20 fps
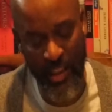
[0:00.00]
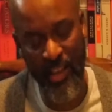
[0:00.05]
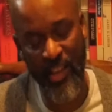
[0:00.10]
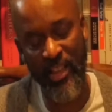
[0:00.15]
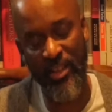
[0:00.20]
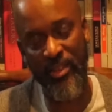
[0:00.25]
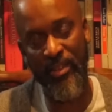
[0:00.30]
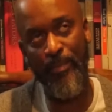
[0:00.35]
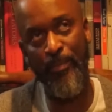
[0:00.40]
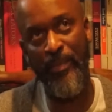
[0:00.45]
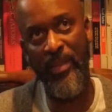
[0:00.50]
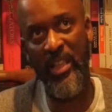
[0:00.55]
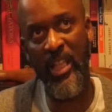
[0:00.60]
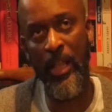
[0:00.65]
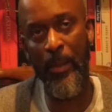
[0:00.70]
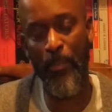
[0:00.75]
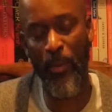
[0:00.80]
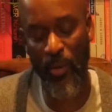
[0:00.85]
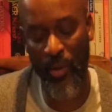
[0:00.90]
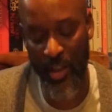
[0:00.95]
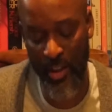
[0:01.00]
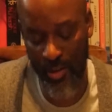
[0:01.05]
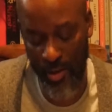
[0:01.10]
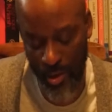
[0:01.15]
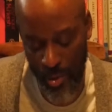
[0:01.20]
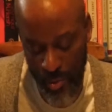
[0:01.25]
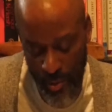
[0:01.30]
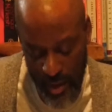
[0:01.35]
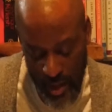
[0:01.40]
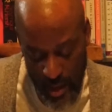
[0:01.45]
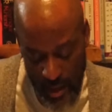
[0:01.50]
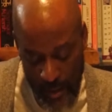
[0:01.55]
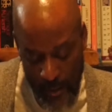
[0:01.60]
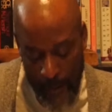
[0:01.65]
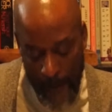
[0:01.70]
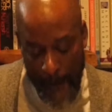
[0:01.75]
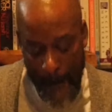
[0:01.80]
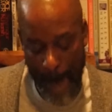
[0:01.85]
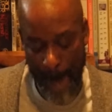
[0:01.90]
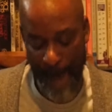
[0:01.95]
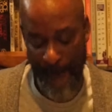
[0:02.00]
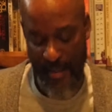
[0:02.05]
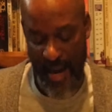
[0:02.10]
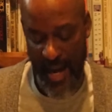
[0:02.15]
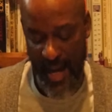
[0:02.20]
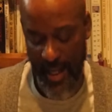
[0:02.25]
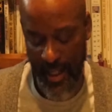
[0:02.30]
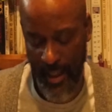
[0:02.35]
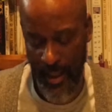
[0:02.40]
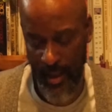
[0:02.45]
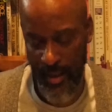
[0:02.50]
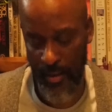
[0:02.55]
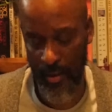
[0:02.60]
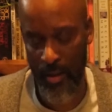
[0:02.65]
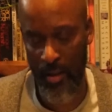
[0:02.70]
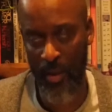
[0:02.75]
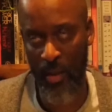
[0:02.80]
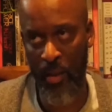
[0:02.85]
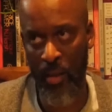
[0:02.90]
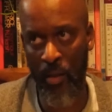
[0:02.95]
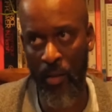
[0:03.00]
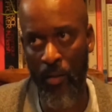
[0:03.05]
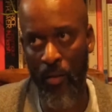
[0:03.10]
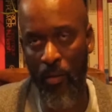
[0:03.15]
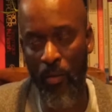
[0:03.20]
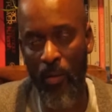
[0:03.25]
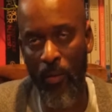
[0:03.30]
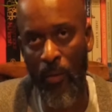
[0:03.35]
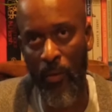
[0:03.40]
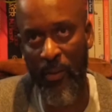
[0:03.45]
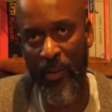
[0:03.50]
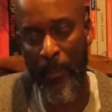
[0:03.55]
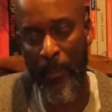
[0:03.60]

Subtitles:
gets deeper into the mind or the